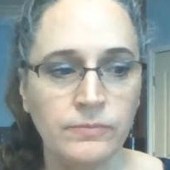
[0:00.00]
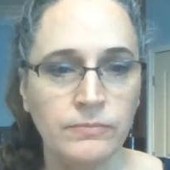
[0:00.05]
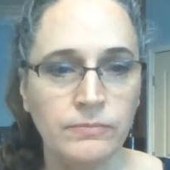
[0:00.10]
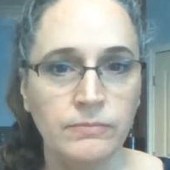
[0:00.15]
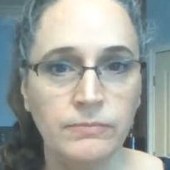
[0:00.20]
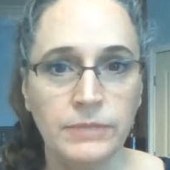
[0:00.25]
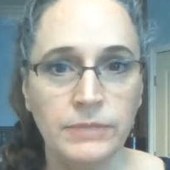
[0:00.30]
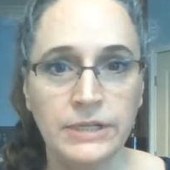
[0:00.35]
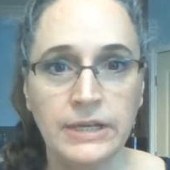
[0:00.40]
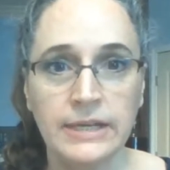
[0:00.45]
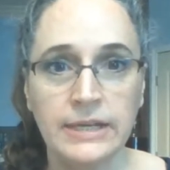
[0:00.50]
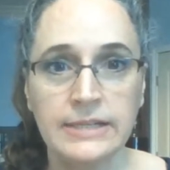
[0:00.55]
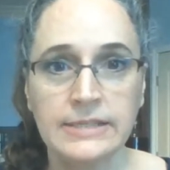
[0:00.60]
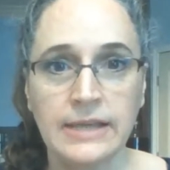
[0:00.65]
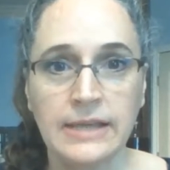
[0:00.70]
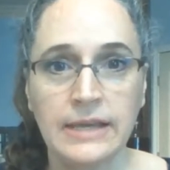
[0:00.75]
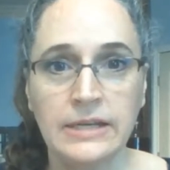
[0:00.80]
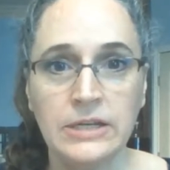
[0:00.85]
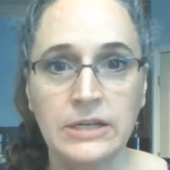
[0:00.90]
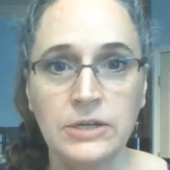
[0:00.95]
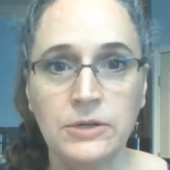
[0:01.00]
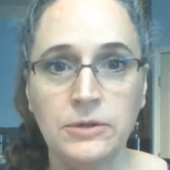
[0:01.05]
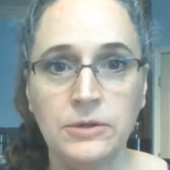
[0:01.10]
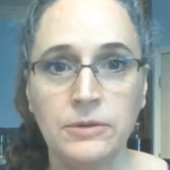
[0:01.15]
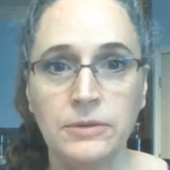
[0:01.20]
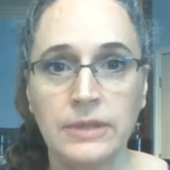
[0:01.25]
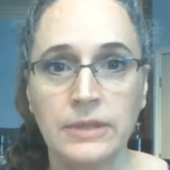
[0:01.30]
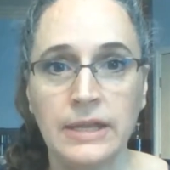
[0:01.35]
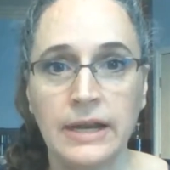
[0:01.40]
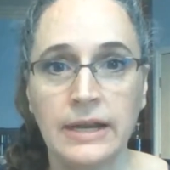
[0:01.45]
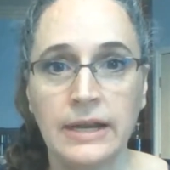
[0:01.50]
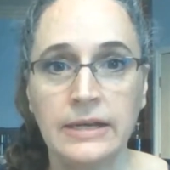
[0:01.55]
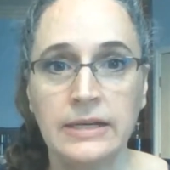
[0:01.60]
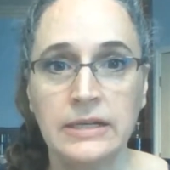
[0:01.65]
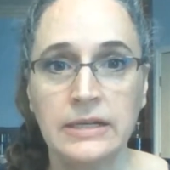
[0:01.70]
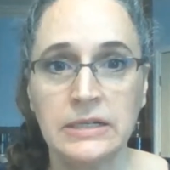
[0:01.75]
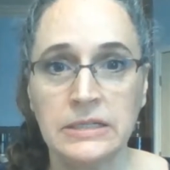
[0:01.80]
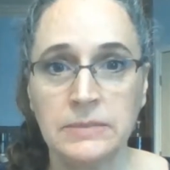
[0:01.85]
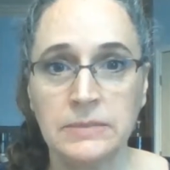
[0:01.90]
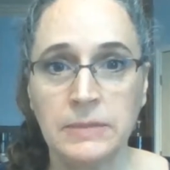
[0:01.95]
because I knew that I
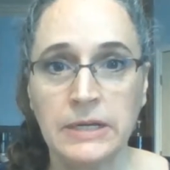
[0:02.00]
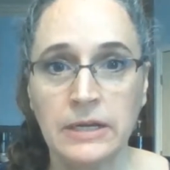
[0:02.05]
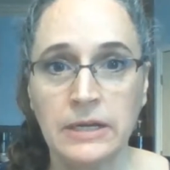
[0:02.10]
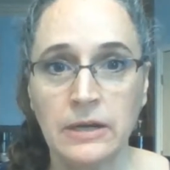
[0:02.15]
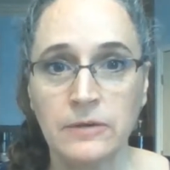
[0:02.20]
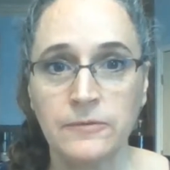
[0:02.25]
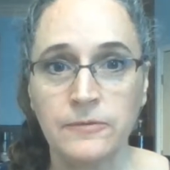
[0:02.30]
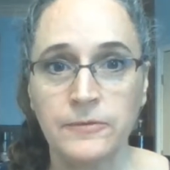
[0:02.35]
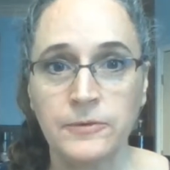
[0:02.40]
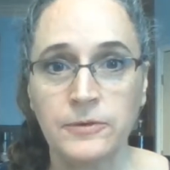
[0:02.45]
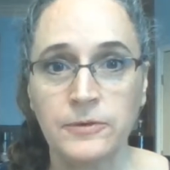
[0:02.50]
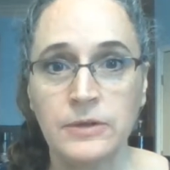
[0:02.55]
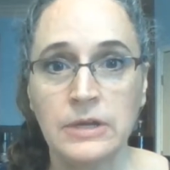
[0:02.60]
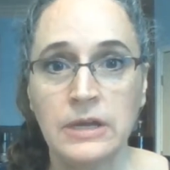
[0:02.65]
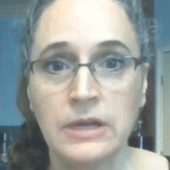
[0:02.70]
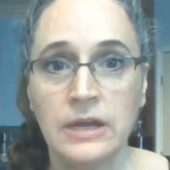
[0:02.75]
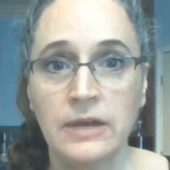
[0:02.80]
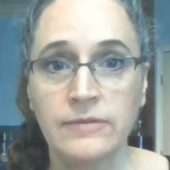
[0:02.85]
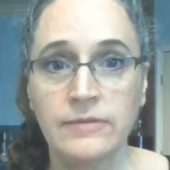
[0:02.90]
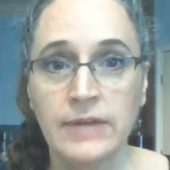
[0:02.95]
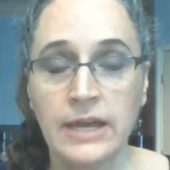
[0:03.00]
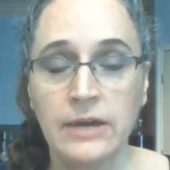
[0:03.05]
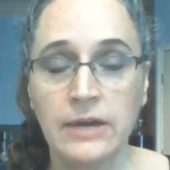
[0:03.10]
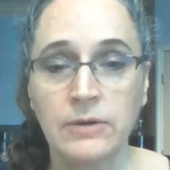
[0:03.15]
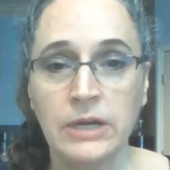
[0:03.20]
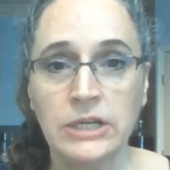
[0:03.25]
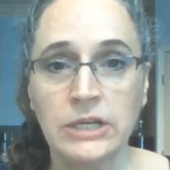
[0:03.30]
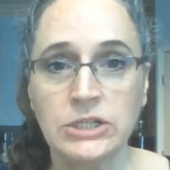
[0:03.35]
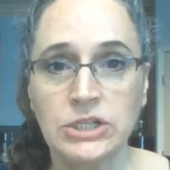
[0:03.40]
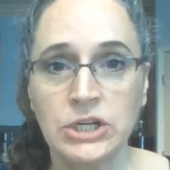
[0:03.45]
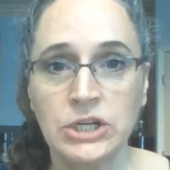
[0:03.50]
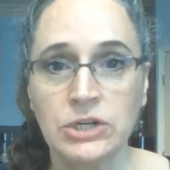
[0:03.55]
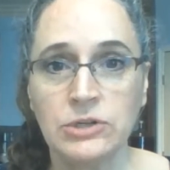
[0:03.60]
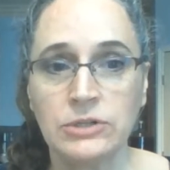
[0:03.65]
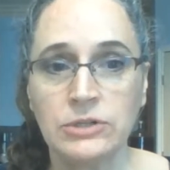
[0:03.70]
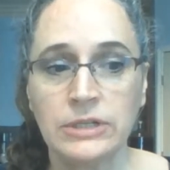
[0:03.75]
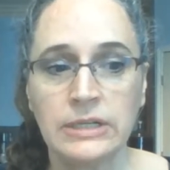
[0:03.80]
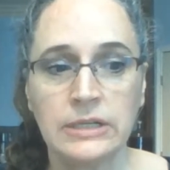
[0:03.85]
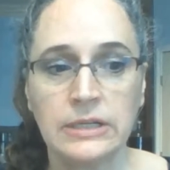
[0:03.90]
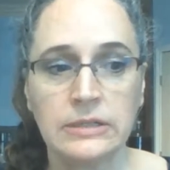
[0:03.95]
needed to be careful of how I
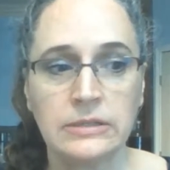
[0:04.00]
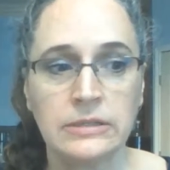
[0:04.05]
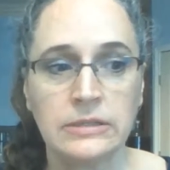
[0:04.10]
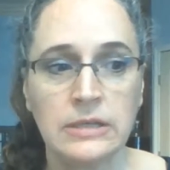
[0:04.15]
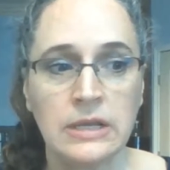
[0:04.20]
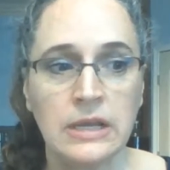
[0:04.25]
shared these,